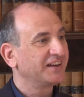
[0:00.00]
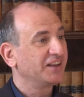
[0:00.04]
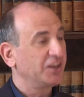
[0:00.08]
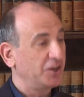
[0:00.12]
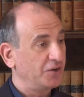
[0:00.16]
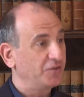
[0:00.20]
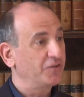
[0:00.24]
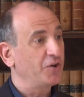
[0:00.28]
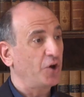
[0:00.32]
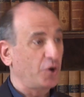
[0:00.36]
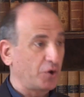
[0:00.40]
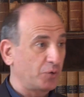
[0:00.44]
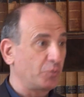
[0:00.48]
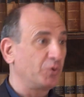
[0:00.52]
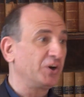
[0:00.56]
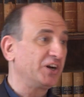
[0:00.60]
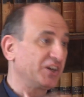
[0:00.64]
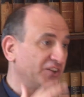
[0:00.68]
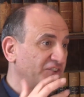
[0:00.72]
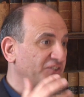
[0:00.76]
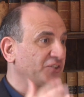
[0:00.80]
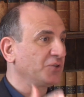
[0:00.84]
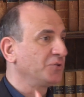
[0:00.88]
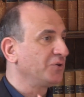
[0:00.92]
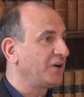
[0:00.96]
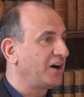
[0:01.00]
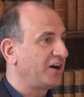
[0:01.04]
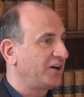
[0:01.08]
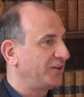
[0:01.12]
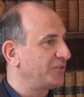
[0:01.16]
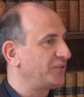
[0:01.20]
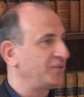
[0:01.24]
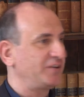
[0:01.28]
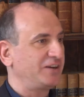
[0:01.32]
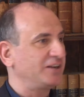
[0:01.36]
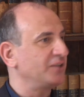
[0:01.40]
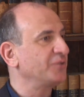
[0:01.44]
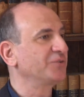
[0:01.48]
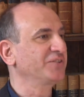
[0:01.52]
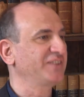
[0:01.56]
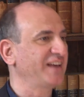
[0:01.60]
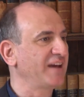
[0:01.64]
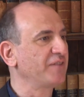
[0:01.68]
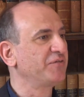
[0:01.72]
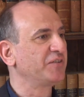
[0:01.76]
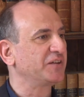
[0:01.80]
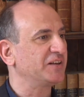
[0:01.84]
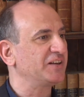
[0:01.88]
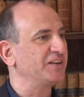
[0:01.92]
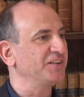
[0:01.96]
You've got to work so hard that it looks
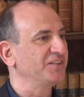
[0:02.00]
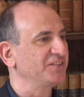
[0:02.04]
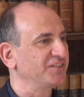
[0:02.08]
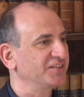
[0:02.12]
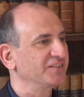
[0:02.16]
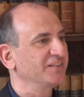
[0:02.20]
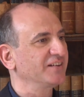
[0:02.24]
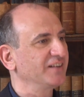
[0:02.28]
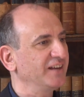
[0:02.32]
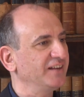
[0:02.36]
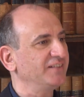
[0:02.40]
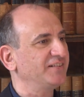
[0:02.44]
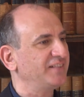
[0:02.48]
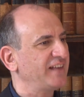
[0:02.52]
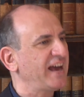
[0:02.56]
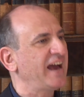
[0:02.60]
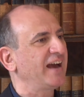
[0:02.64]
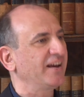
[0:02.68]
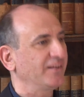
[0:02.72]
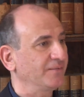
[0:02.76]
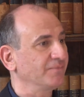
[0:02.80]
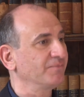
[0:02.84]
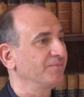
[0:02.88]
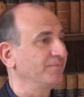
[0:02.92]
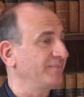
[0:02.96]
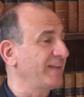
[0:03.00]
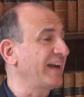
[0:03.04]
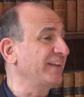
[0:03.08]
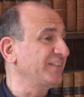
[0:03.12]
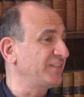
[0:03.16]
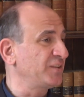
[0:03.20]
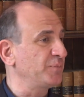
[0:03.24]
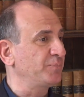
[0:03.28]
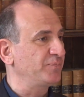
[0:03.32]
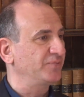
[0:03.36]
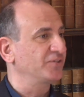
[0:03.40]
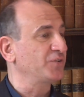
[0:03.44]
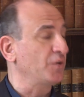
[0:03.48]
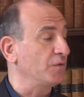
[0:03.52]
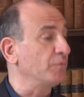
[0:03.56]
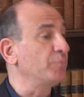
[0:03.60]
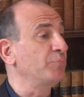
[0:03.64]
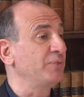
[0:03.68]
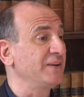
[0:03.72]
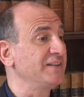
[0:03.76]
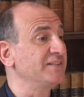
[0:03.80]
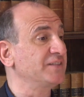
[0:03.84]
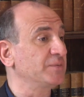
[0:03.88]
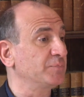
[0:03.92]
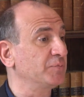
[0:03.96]
effortless. It's that. That's the sort of
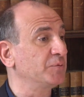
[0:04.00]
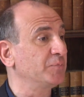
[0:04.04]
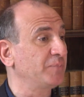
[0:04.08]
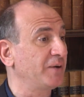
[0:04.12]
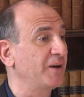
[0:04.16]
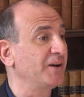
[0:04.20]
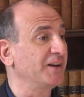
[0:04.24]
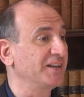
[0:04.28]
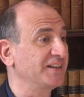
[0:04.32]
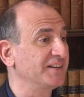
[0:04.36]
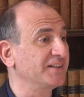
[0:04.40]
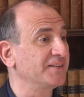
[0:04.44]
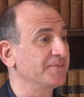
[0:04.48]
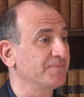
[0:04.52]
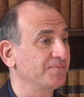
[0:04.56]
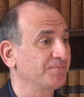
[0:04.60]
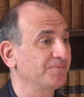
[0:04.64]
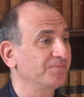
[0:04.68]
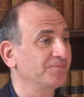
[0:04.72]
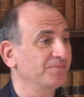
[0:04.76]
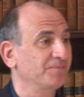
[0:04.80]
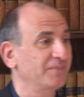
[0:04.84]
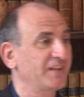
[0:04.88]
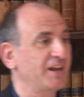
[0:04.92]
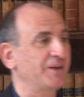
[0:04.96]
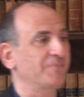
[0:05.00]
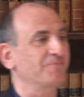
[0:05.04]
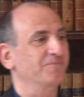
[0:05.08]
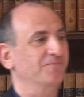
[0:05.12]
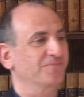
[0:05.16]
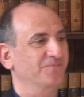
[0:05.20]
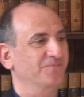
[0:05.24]
principle behind it. Yeah.